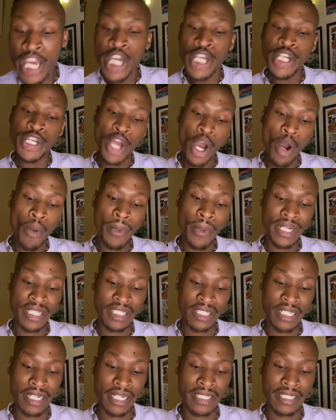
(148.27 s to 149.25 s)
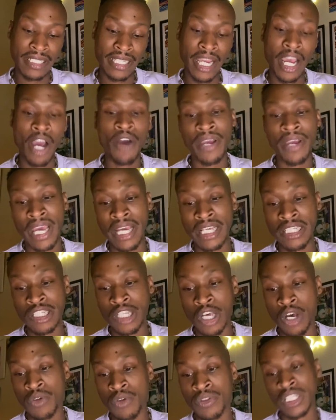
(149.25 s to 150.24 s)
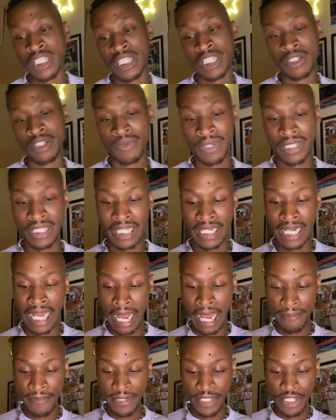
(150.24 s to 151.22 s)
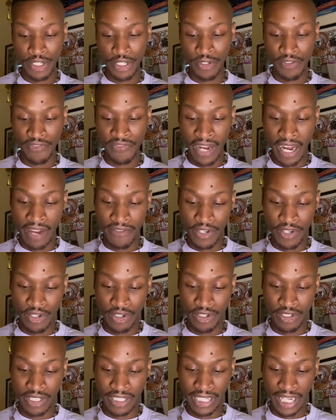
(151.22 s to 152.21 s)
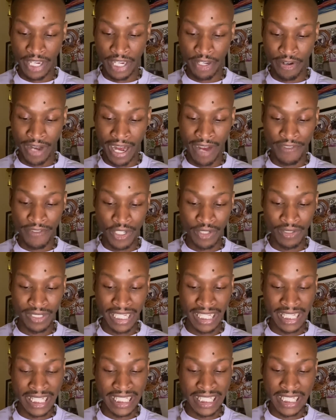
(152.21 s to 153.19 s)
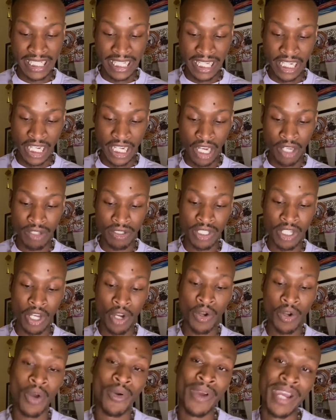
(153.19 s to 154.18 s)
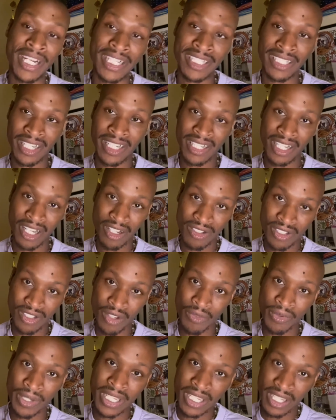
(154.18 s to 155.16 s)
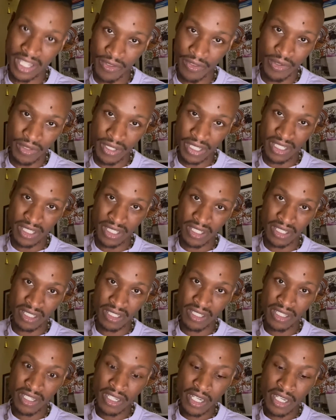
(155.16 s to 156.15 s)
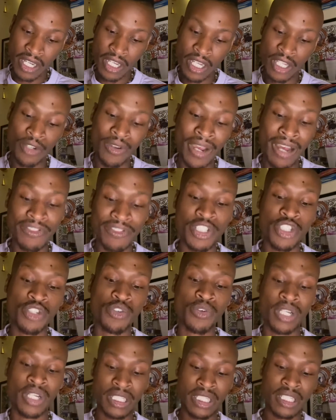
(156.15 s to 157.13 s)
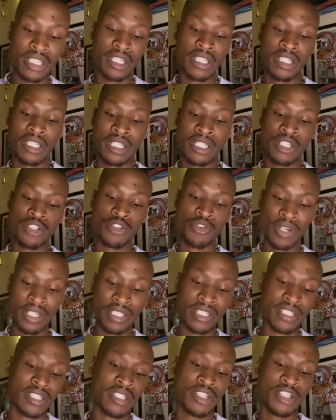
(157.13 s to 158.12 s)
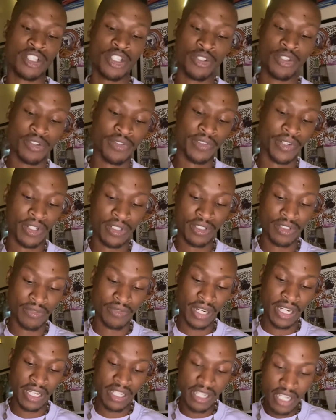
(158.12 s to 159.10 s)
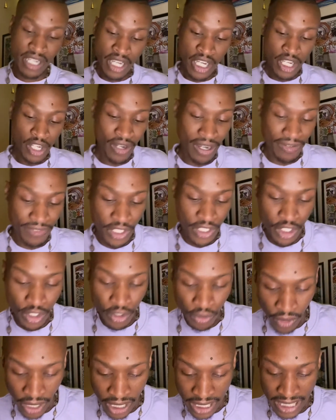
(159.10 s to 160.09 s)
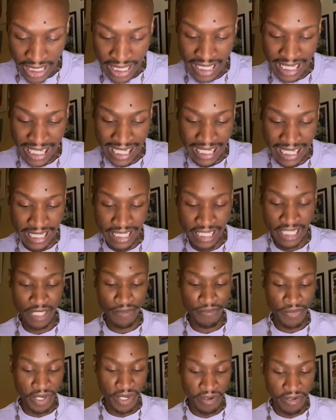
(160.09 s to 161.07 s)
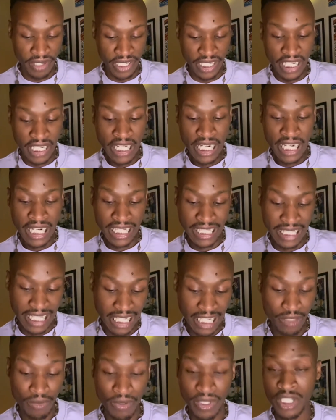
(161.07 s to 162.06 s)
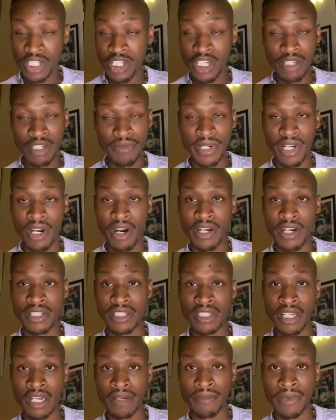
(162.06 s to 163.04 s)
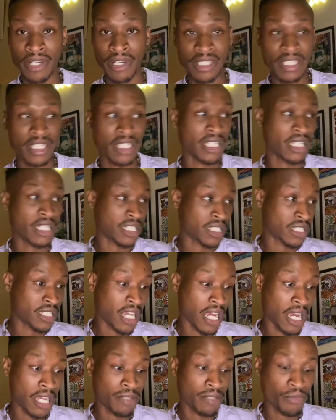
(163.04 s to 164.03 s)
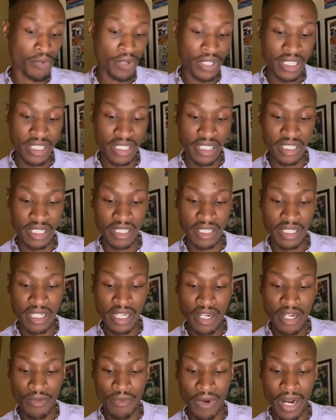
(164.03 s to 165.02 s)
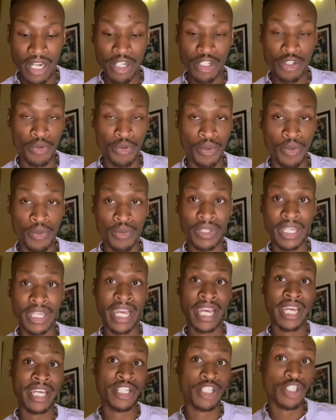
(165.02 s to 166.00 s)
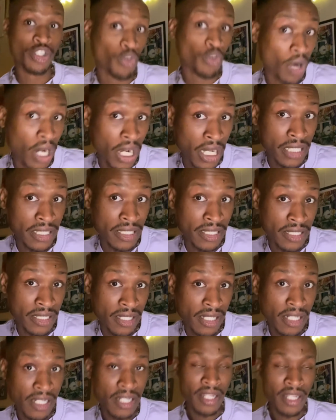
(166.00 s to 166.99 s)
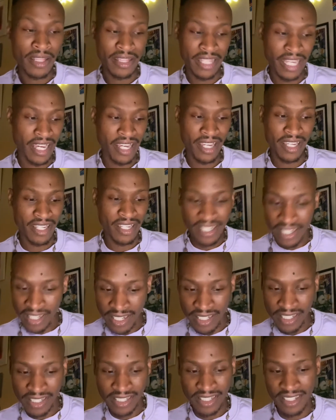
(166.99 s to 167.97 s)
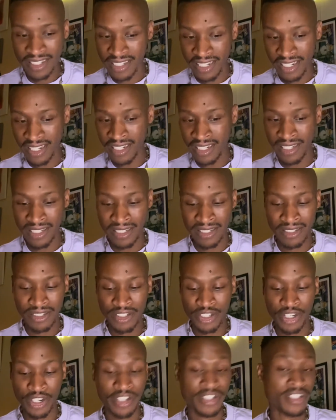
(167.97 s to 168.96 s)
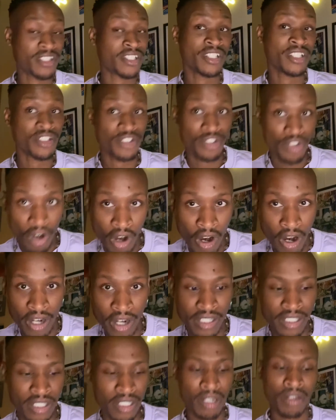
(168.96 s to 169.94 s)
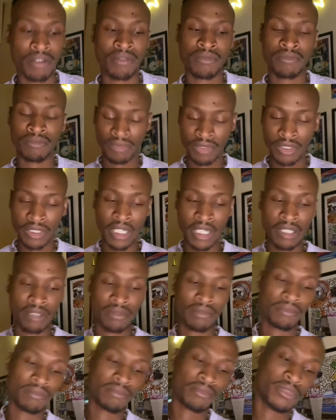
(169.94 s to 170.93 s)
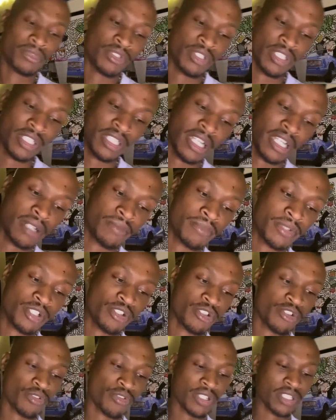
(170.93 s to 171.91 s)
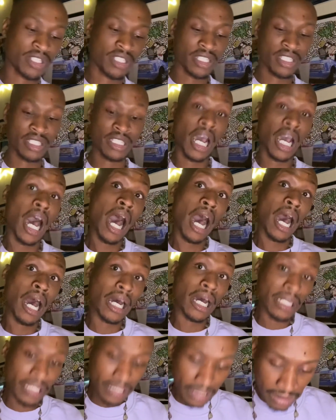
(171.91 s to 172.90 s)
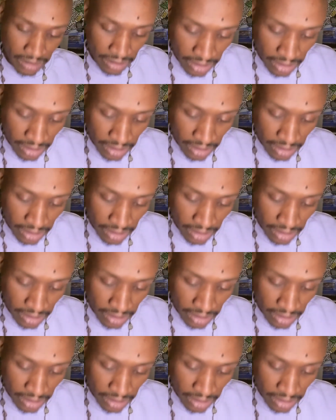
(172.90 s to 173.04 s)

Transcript: no one is going to say, okay, so this is what's going to happen to you five years later after you let this thing go. So go ahead and let it go so we can give you this you have to trust in trust in the universe, right? You have to trust in spirit, and that's what the judgment card is talking about. Is connected to high priestess, right? Truth and trust. That is the justice card. So you know, you just got to put your trust in God.